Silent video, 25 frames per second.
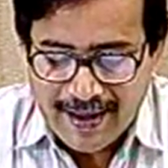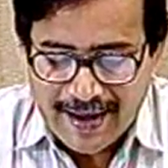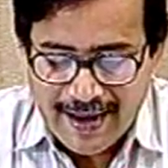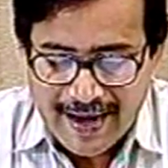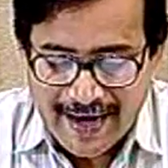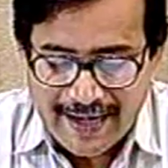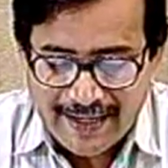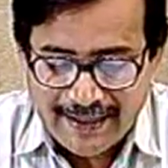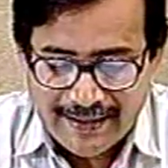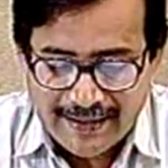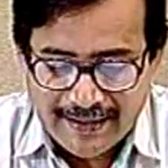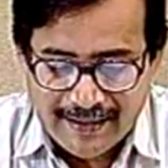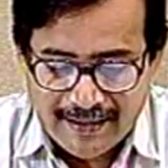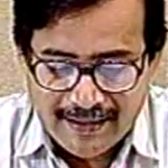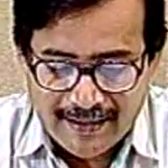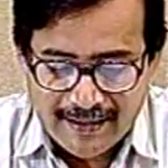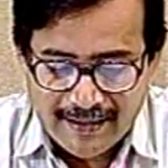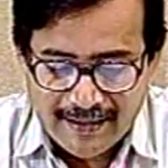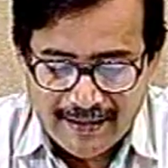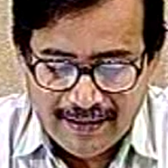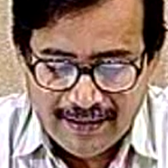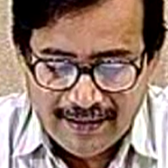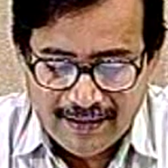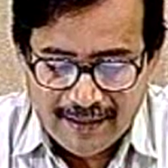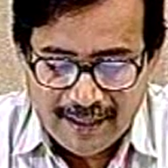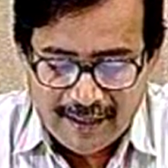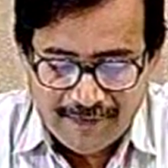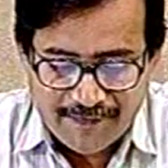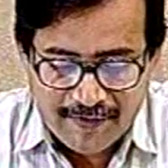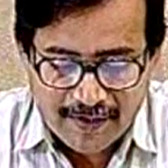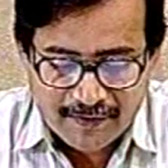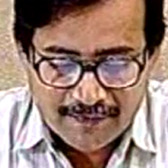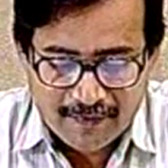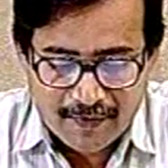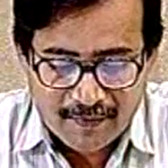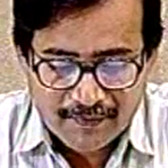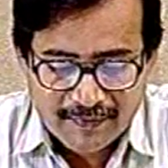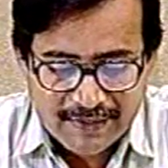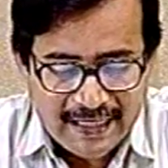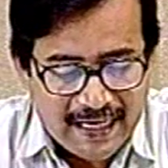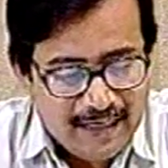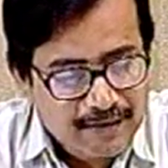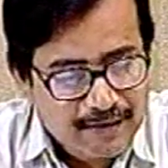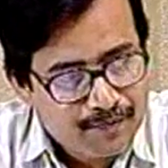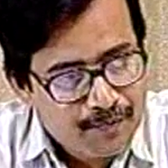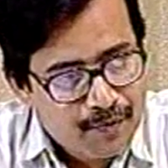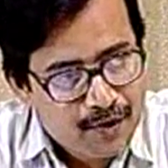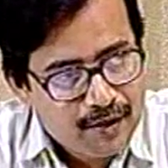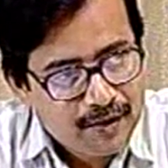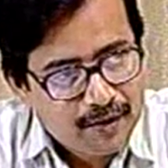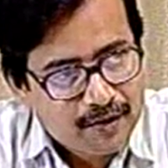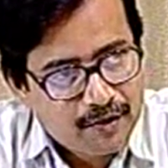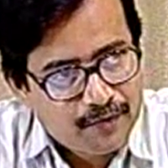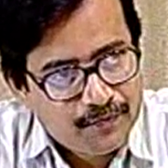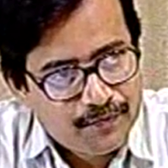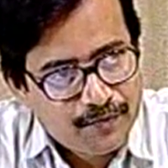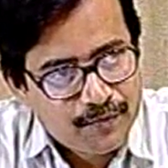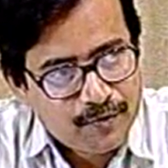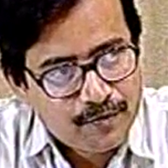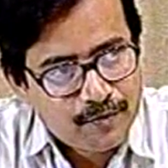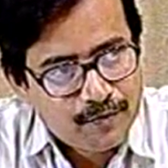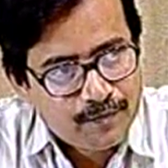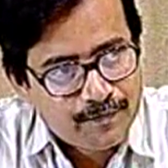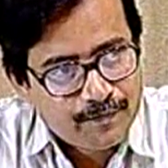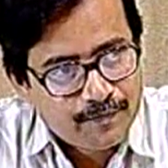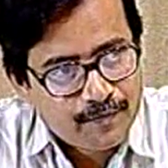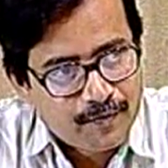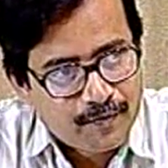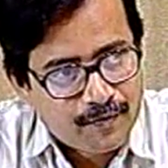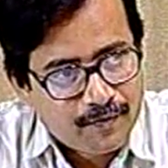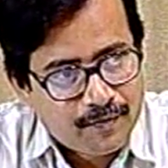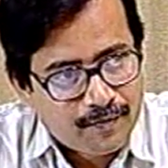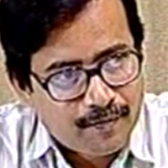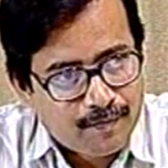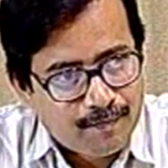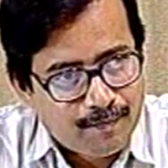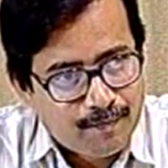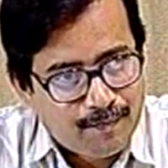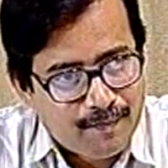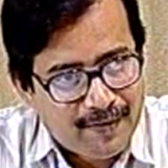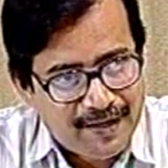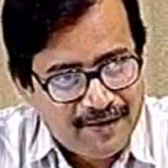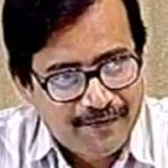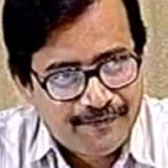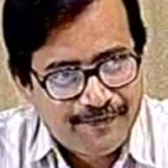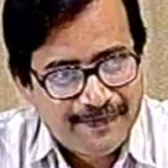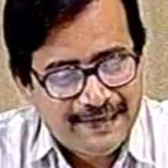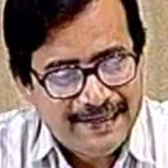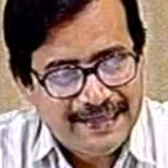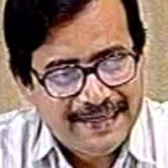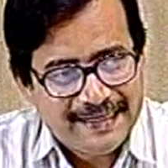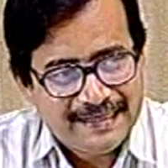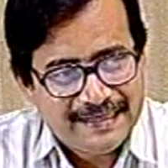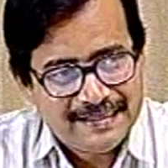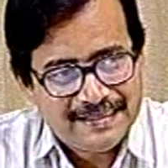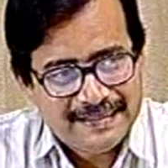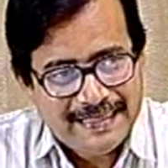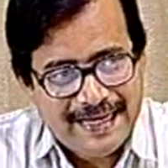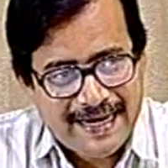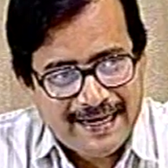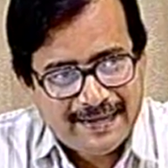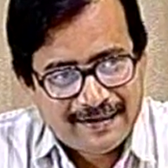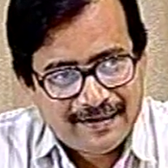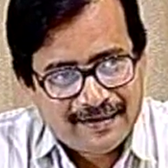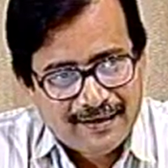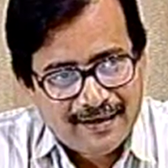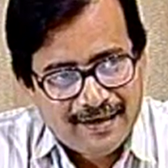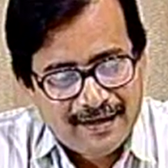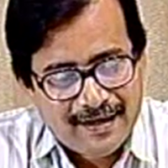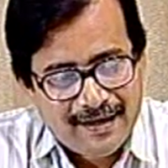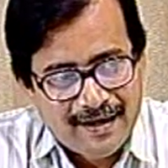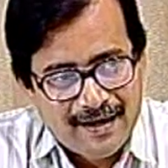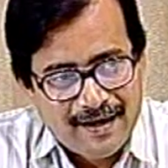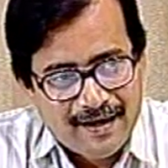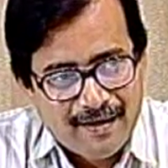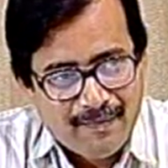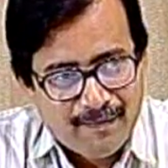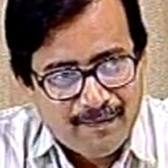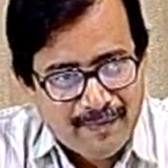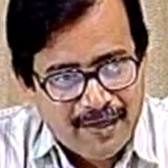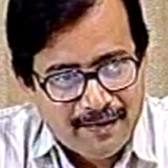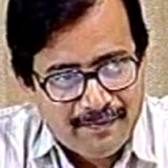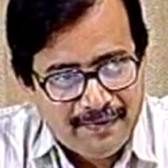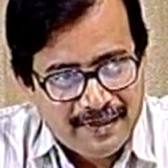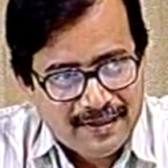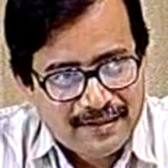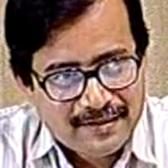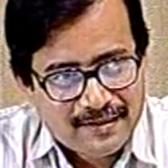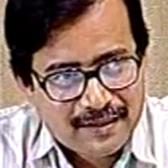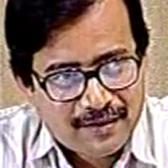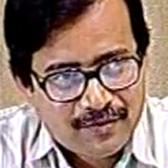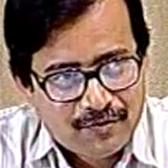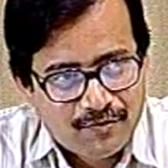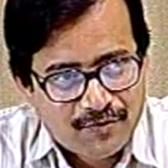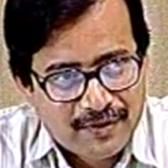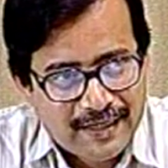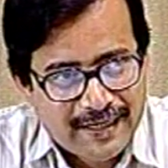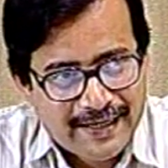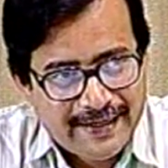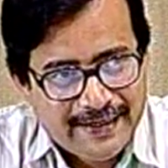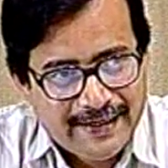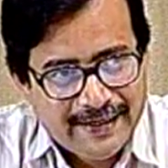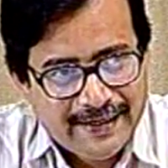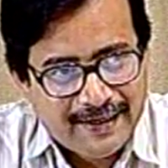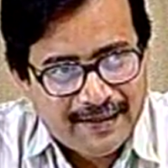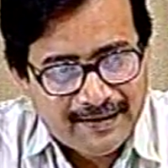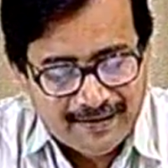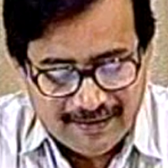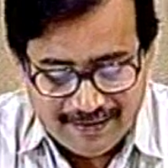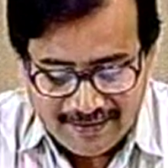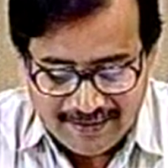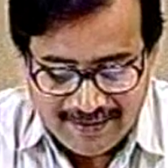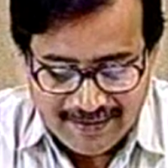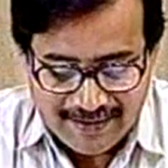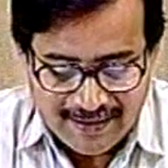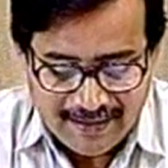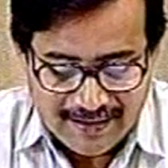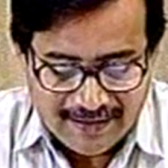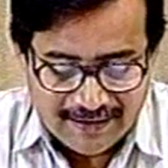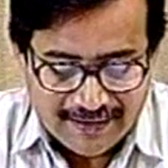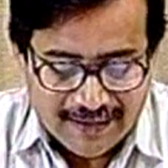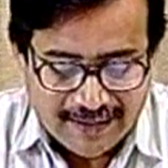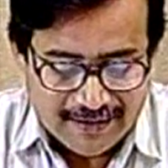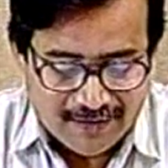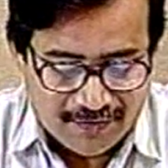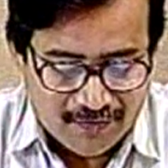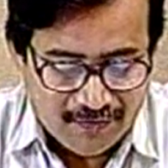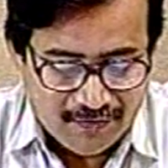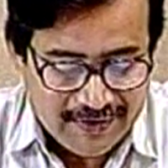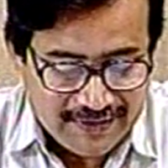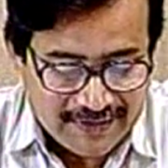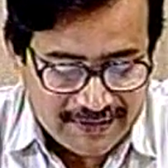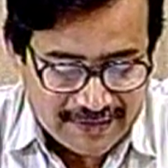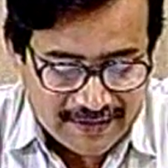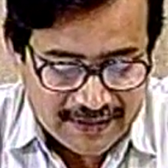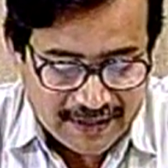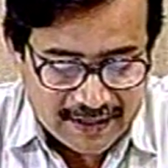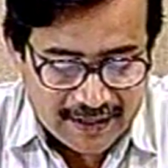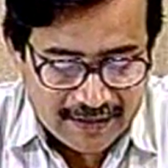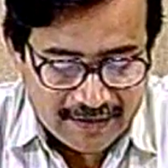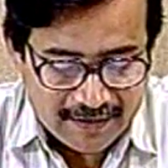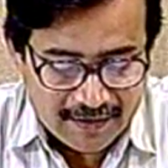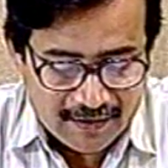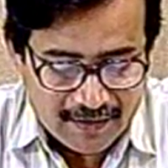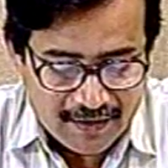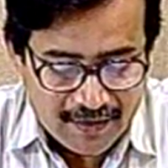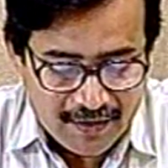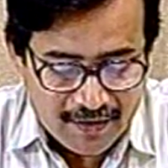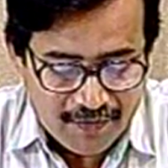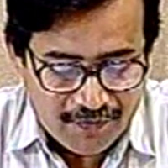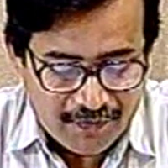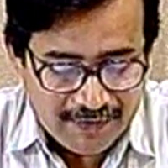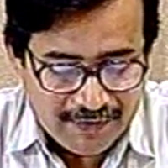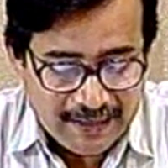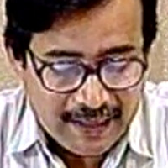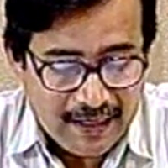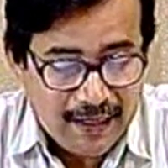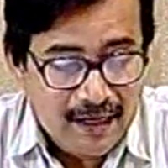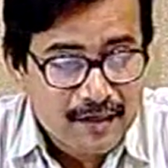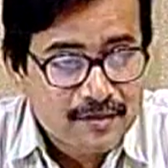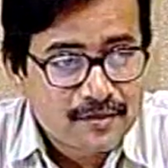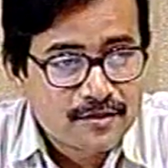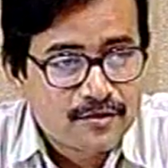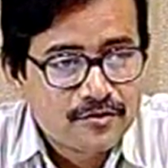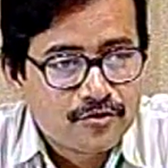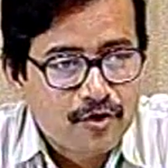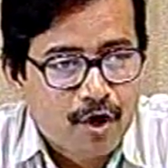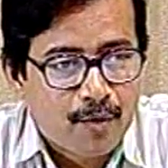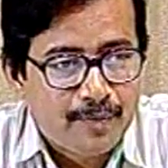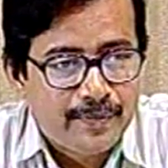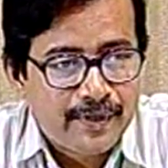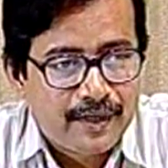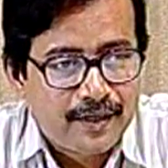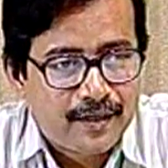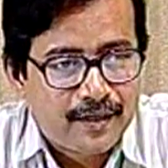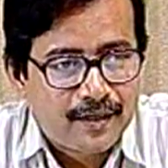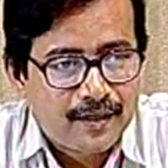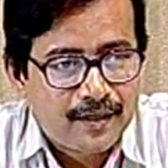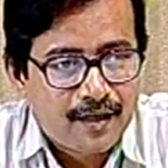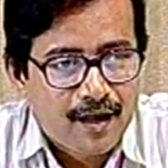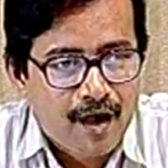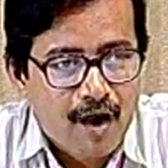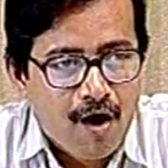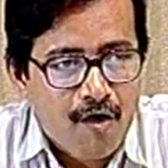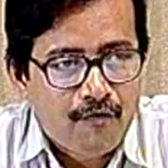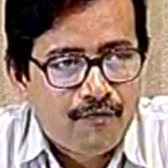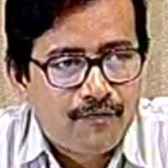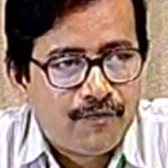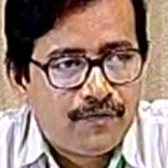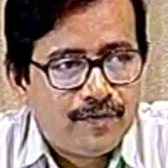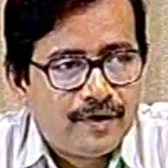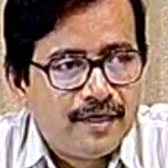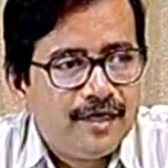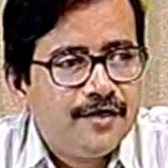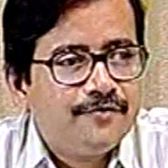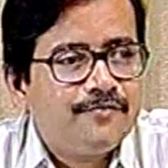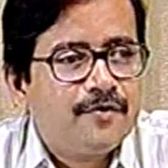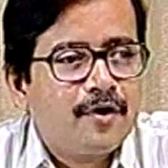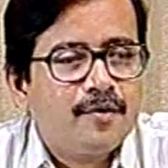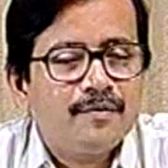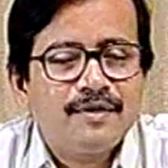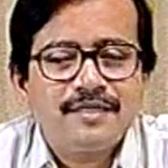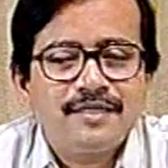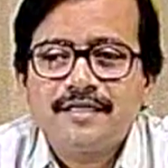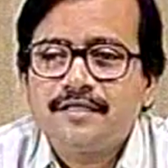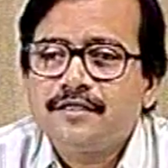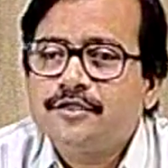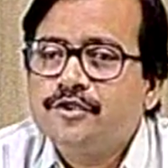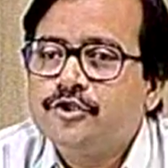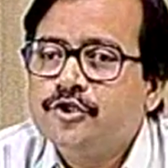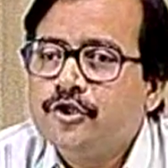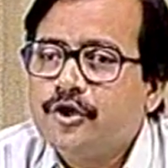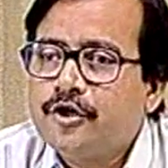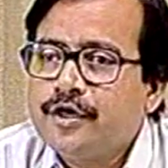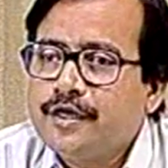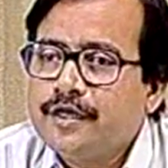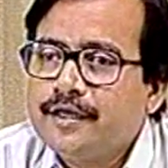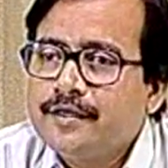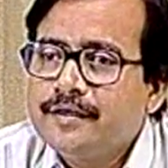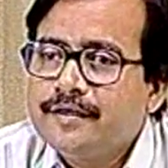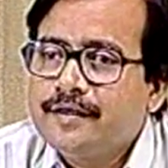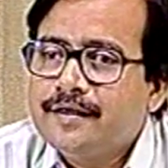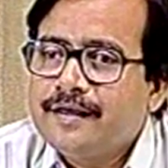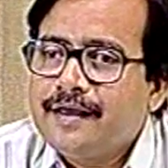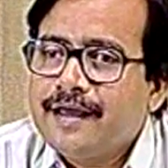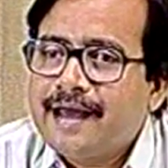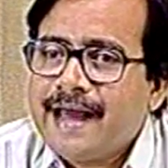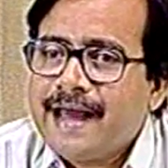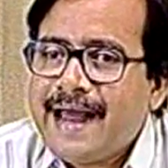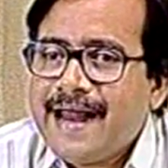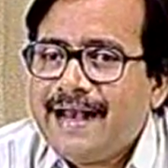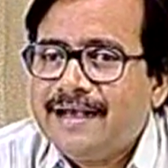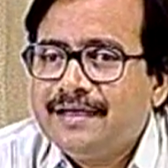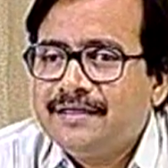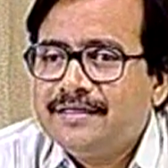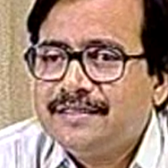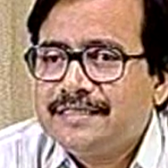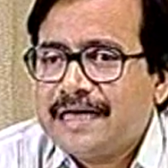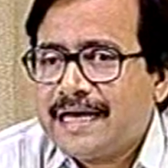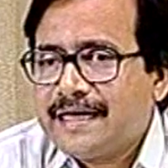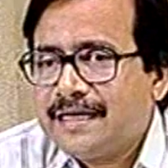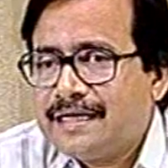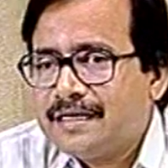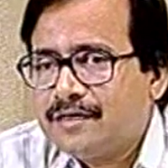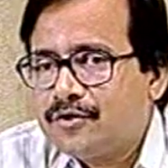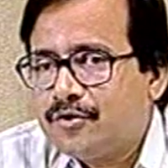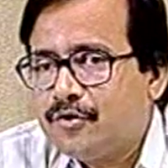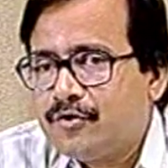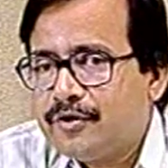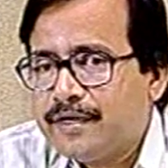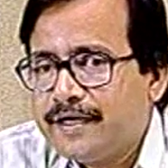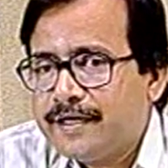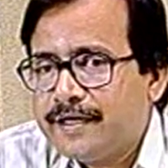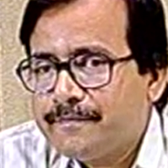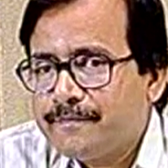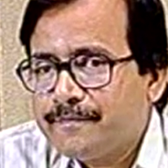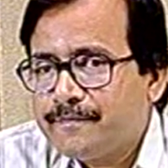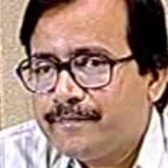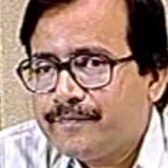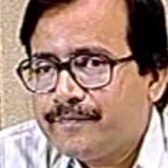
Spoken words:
And in fact, from that point of view, my feeling is that maybe it's a good idea that we start with the last topic of information theory and channel coding,